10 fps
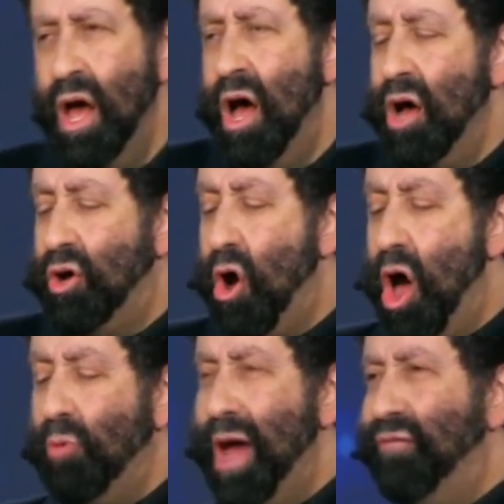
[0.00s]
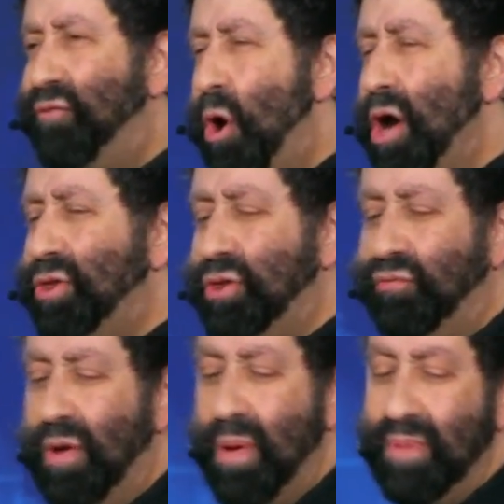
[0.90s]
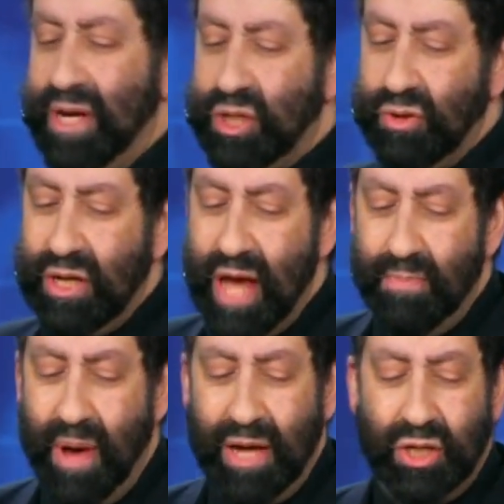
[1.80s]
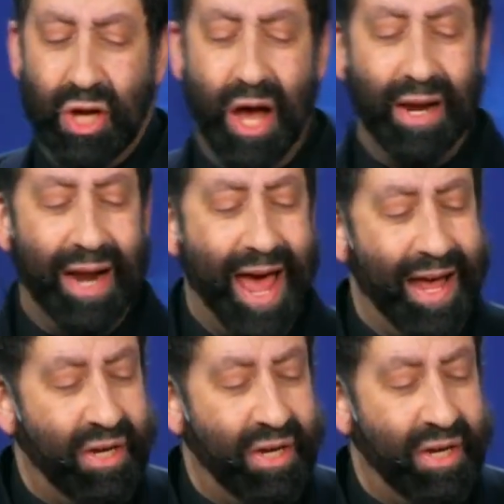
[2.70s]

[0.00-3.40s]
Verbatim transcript: A call went forth from a ministry led by John and Ann